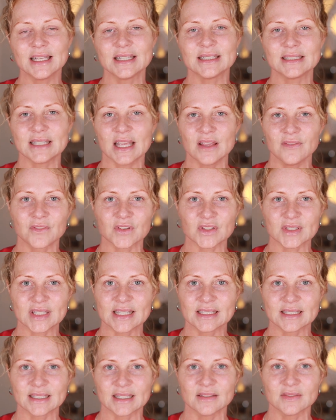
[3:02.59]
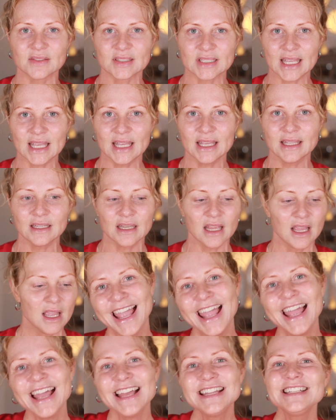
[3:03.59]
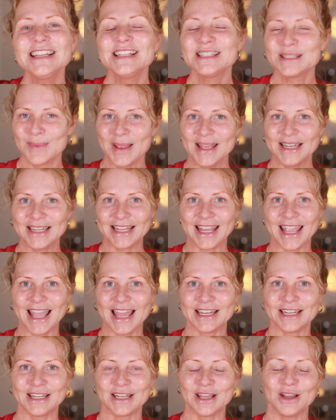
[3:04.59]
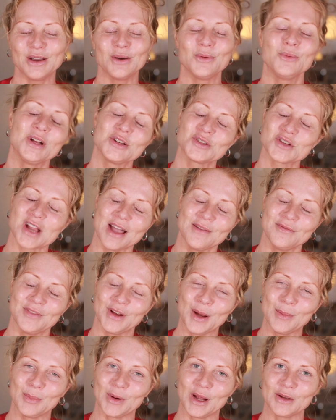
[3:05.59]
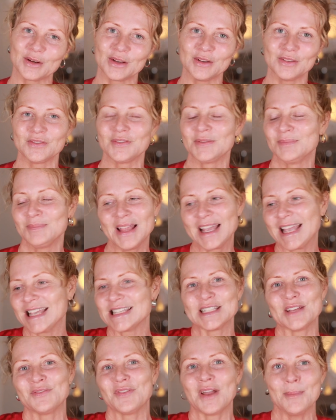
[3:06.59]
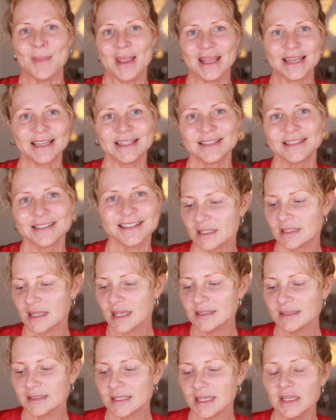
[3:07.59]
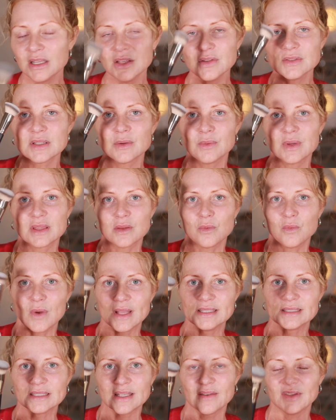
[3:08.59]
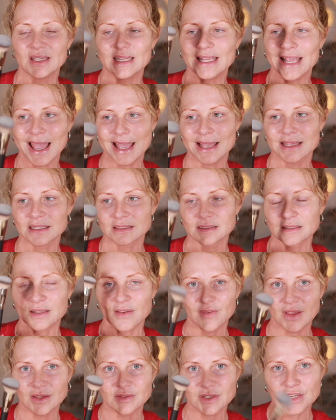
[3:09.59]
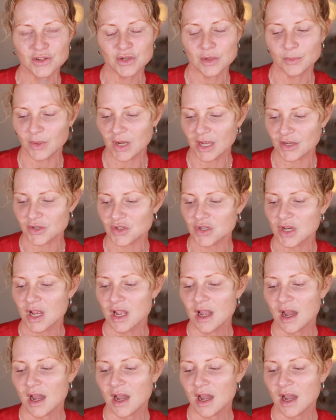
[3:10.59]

It's safe for sensitive skin. And it's made in Canada, which I'm very proud of, like as if I made it. It does say to use it with the 170S foundation brush.